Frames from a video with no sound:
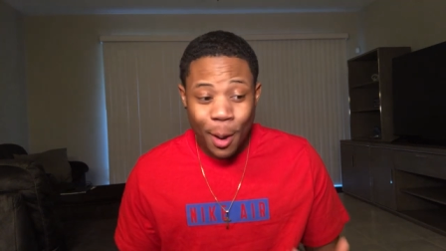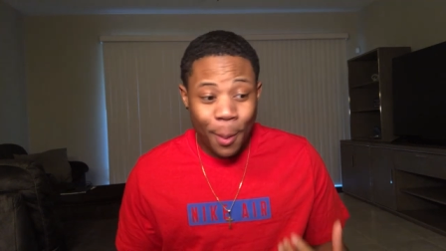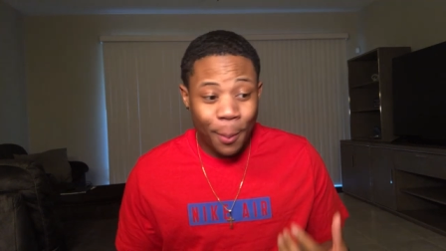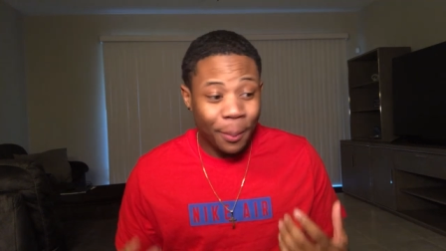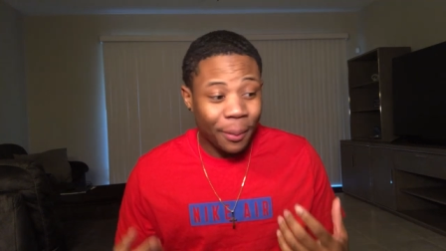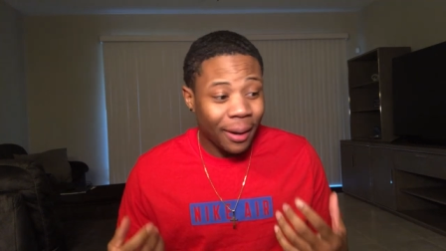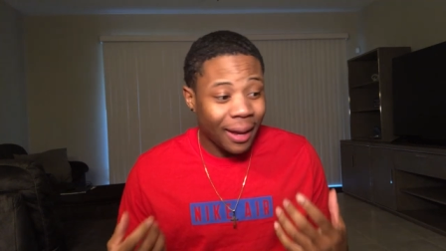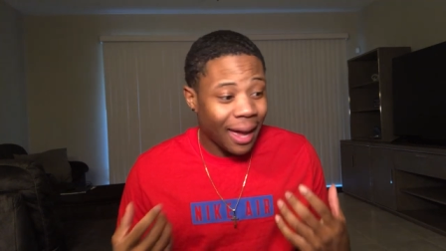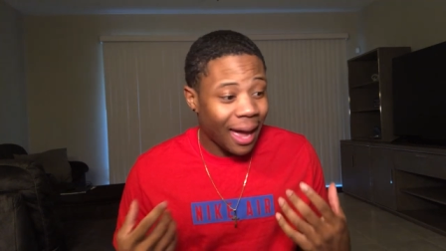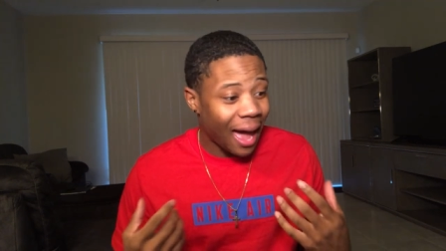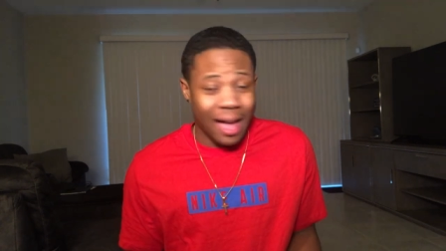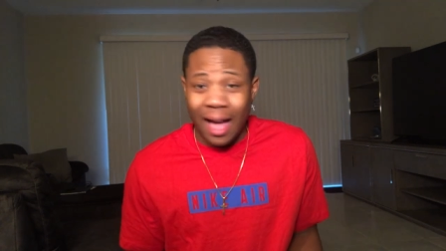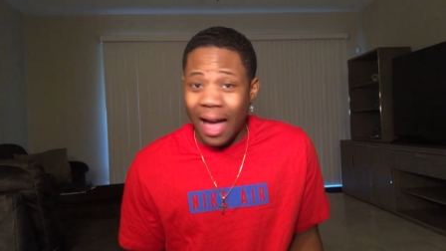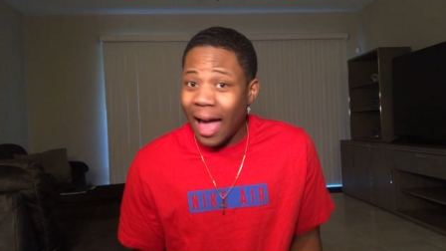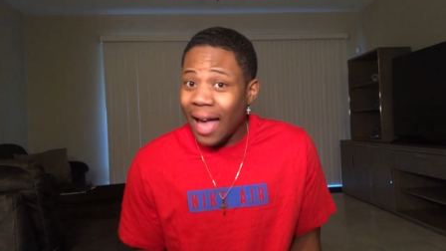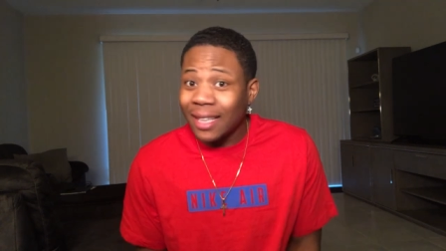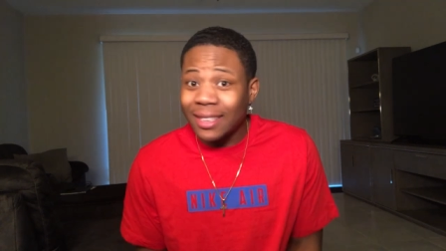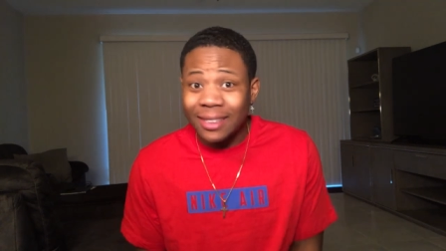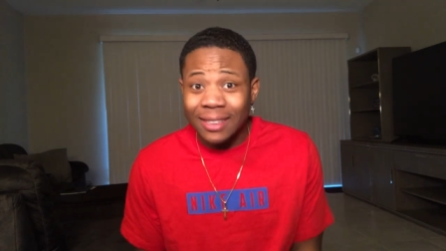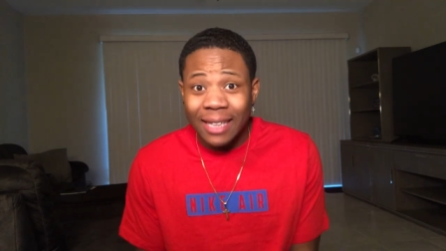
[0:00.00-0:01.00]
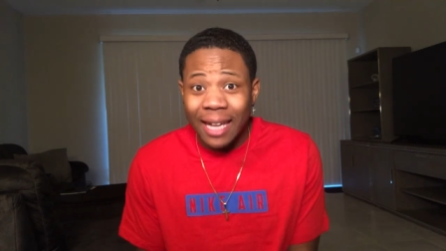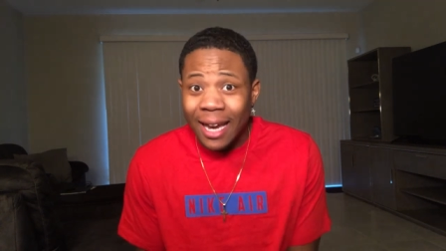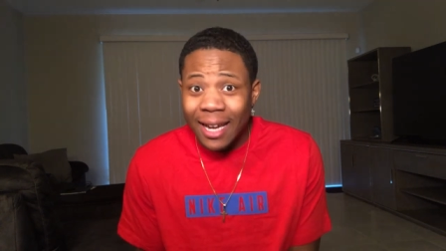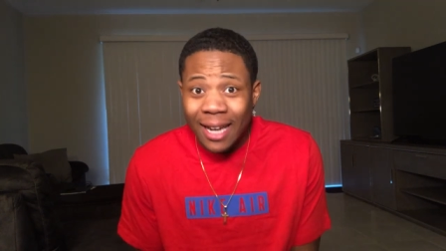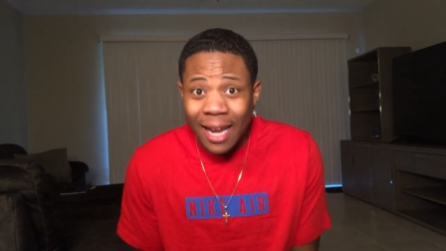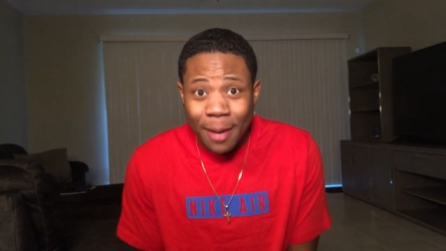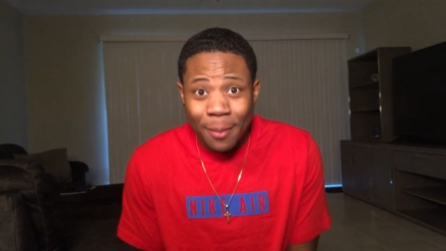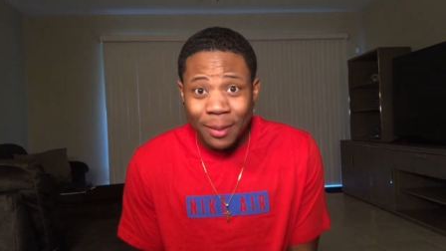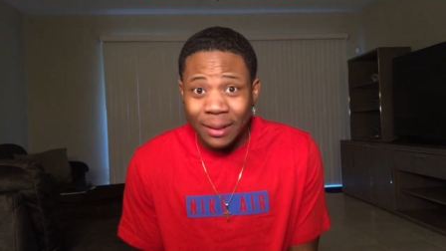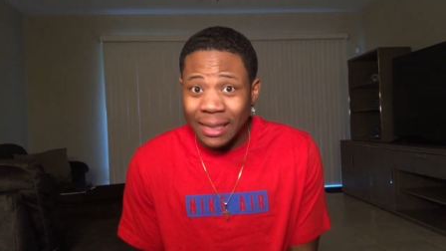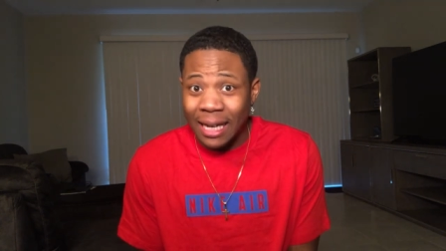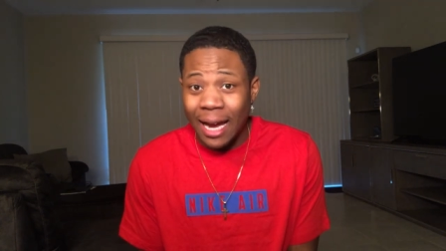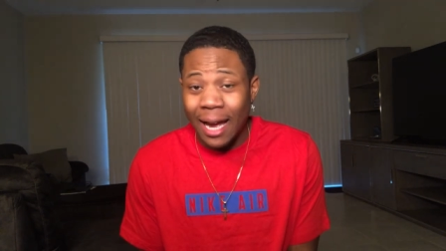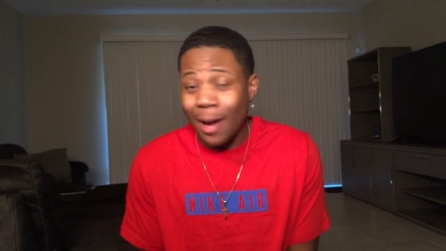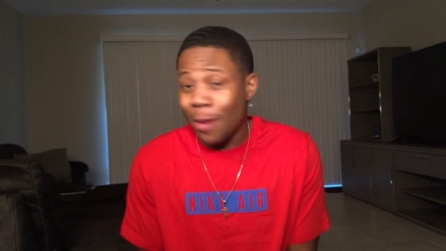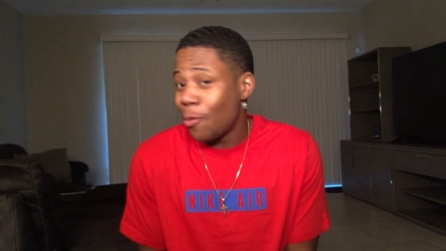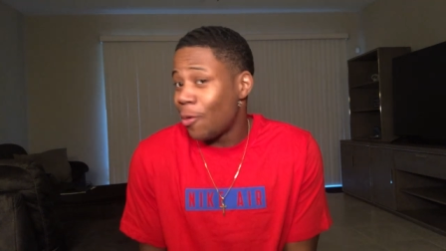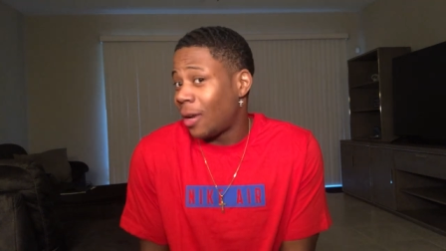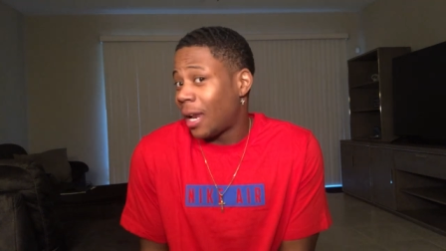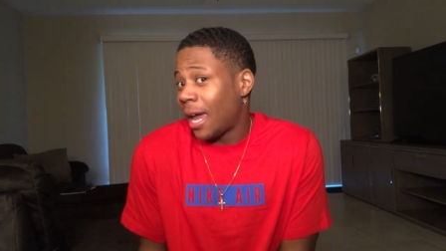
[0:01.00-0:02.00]
but I just can't name a
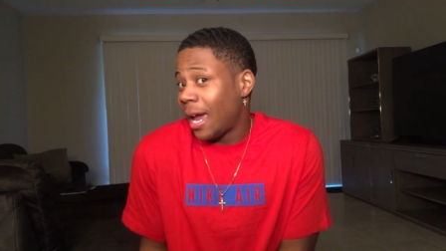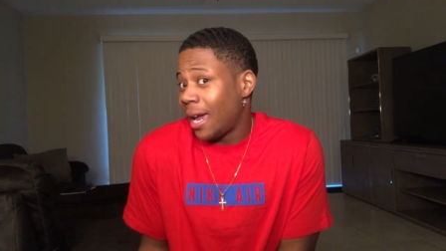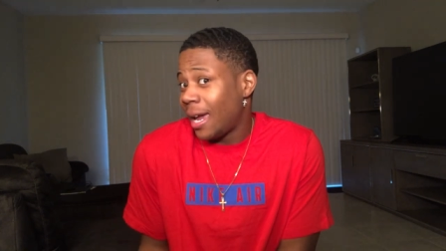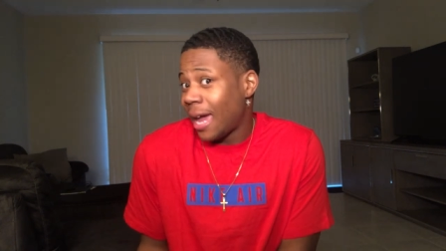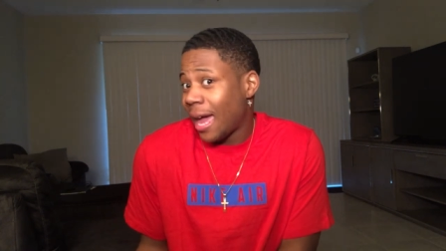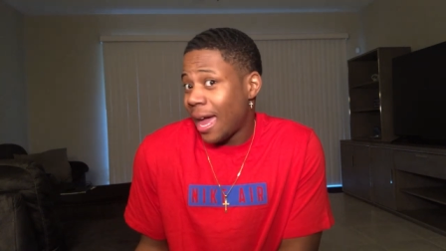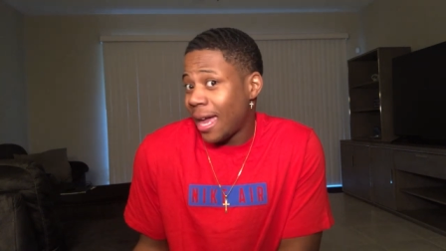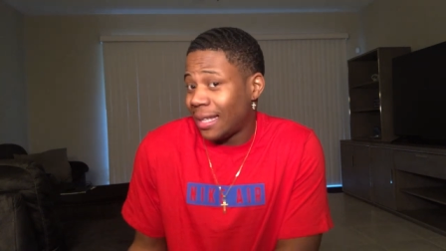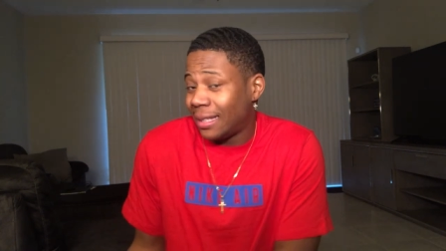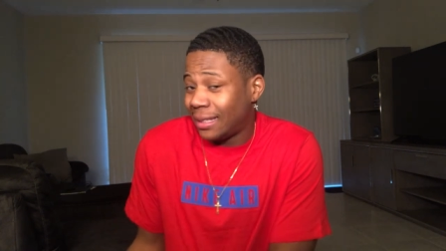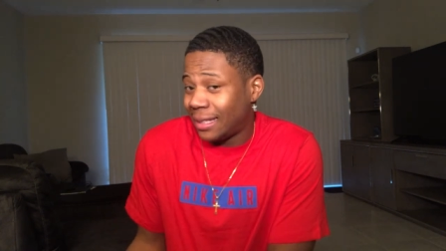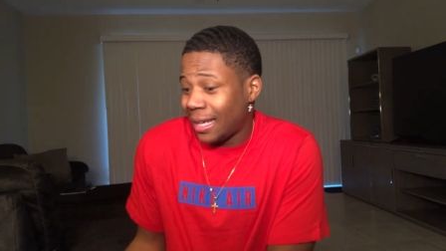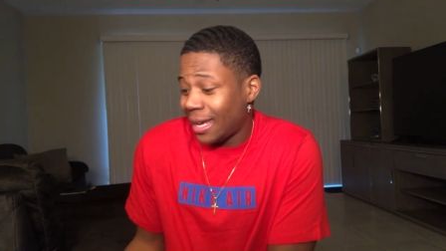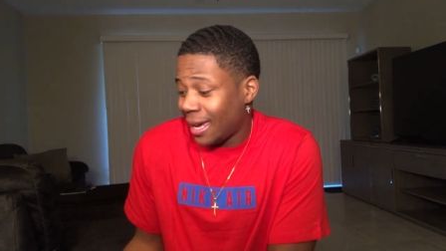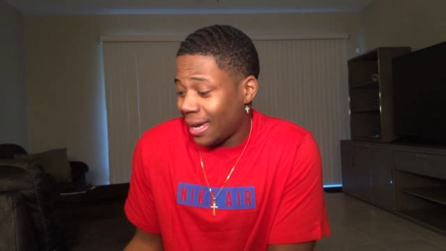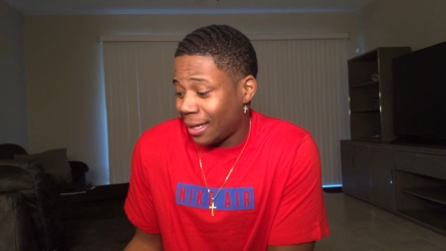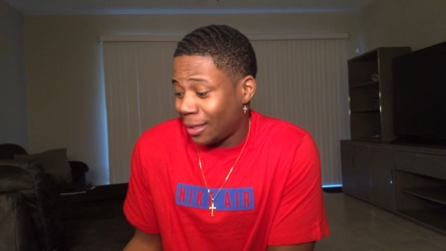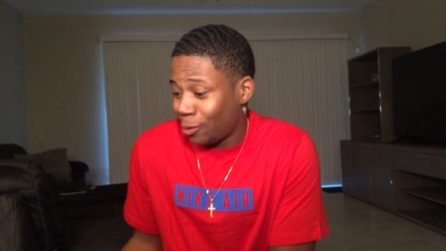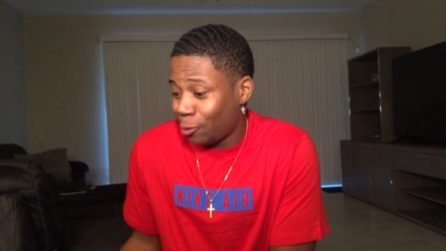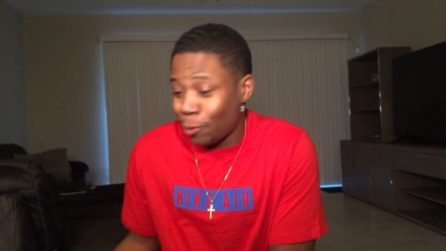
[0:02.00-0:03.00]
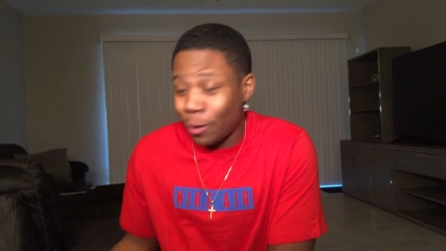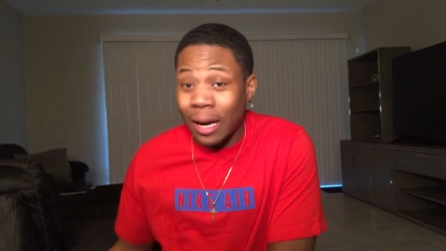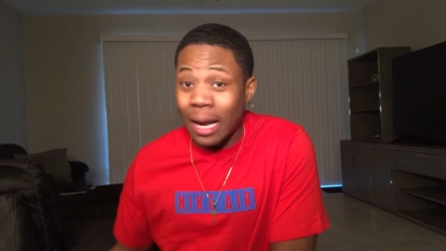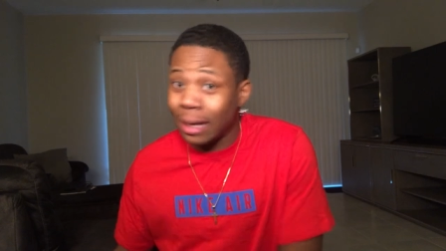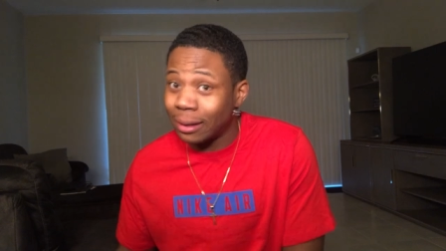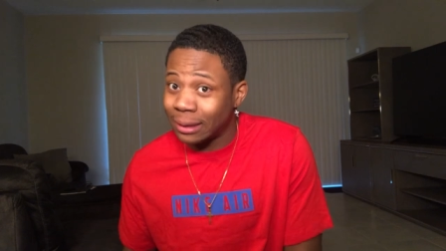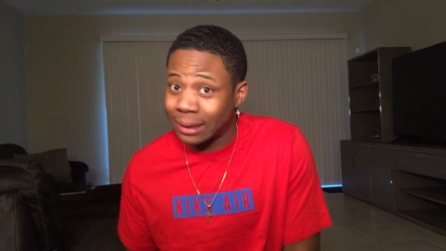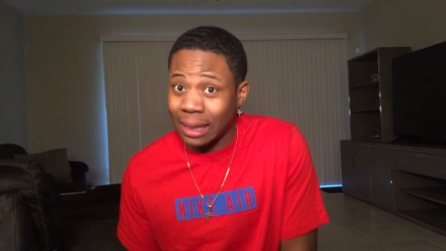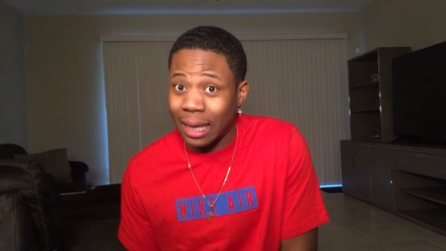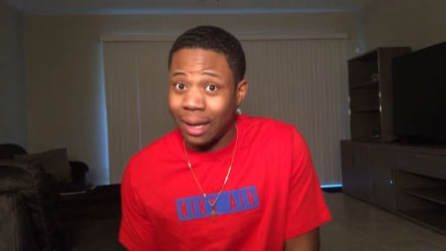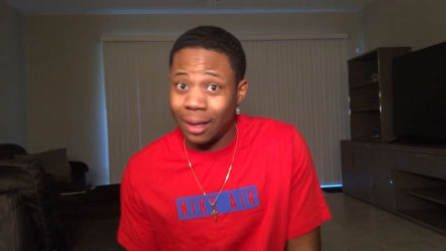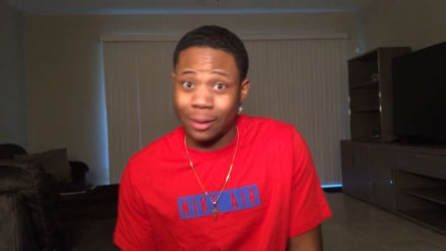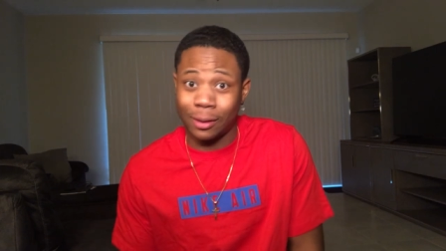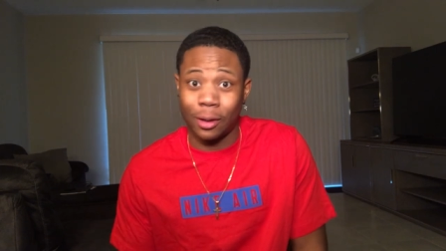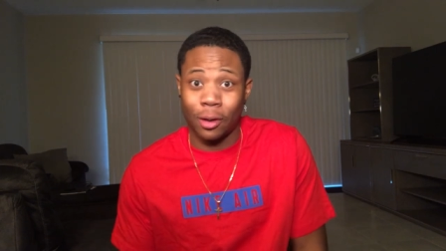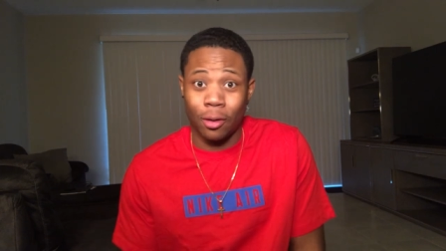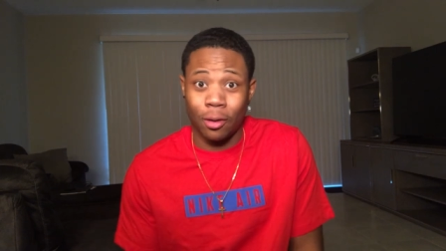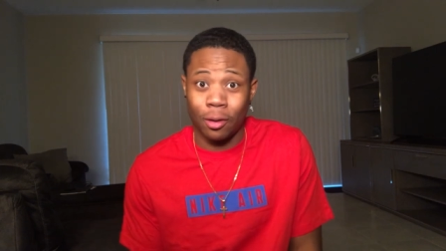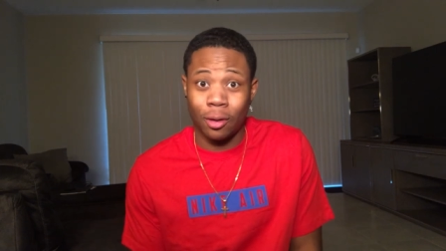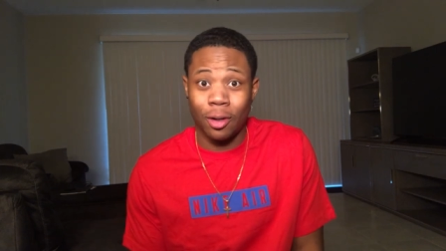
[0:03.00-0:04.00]
time when I ain't had sex without socks
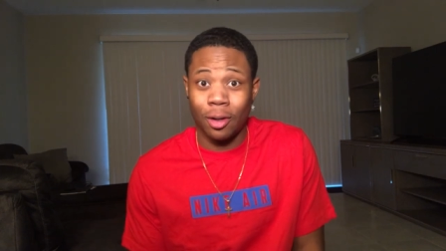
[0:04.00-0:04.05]
on.